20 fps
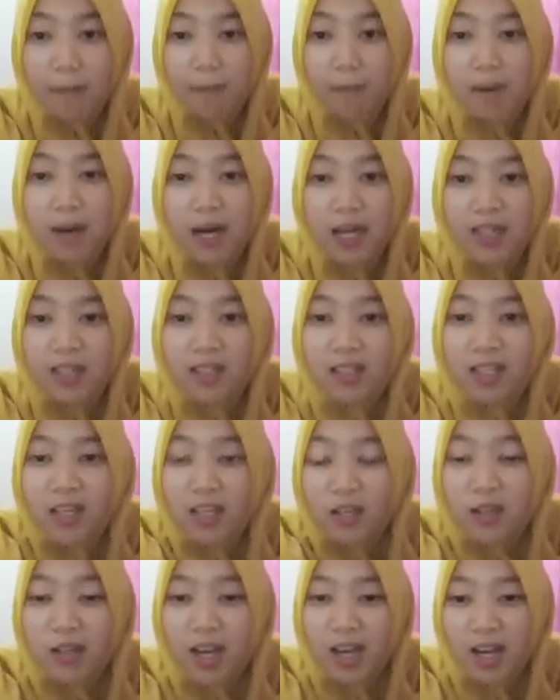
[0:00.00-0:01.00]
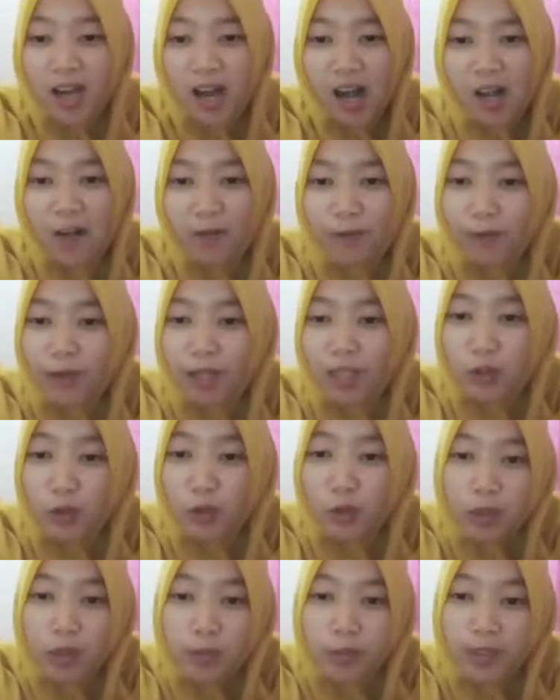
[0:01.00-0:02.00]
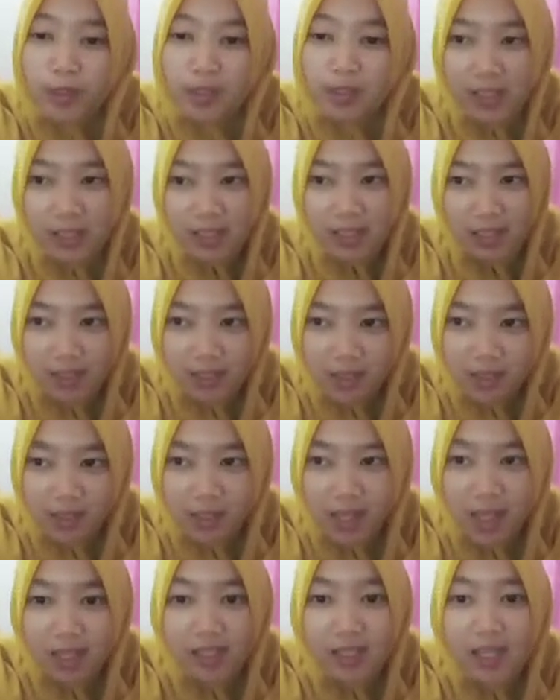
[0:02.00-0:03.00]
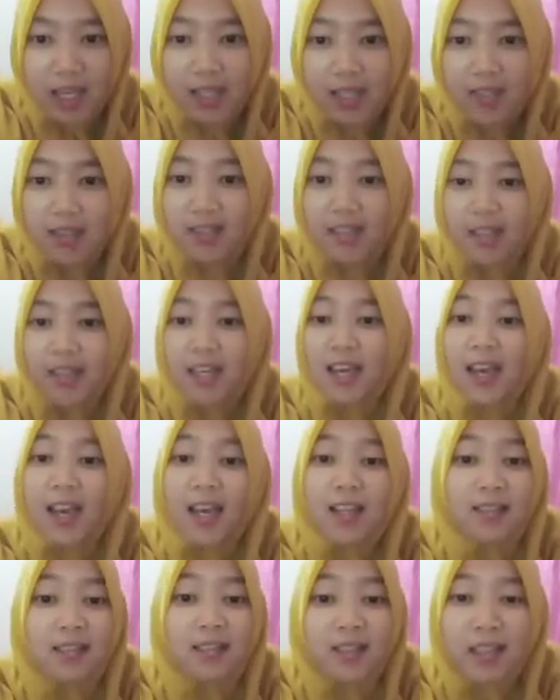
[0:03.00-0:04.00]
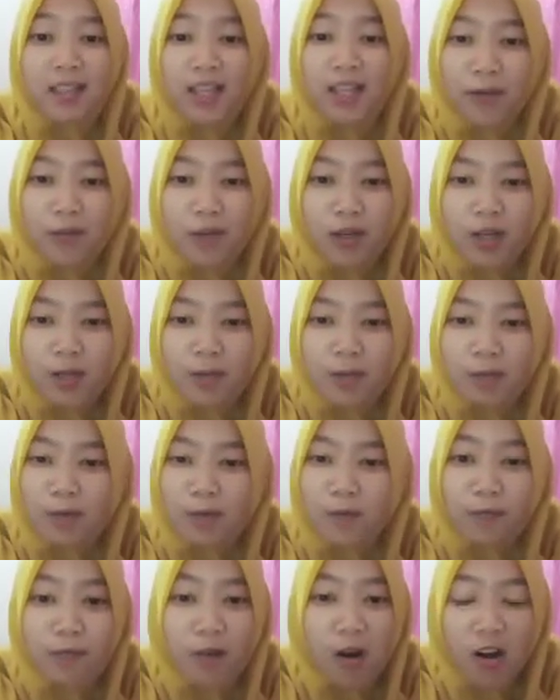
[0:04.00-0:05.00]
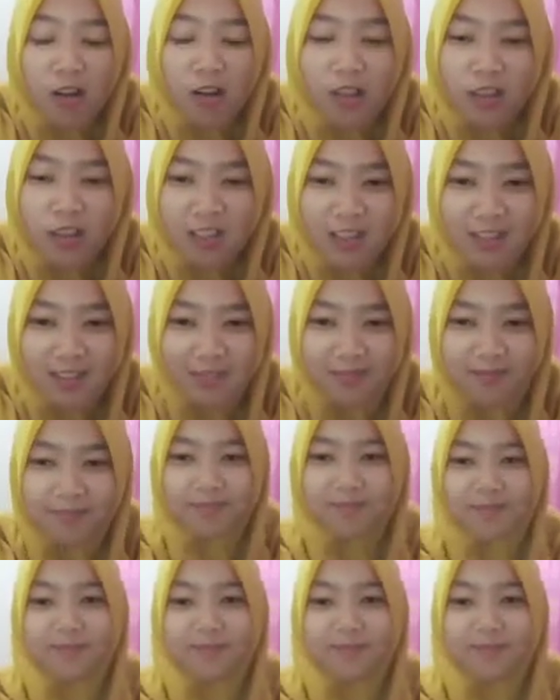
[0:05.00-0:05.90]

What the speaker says: But there are valuable things that can never be forgotten,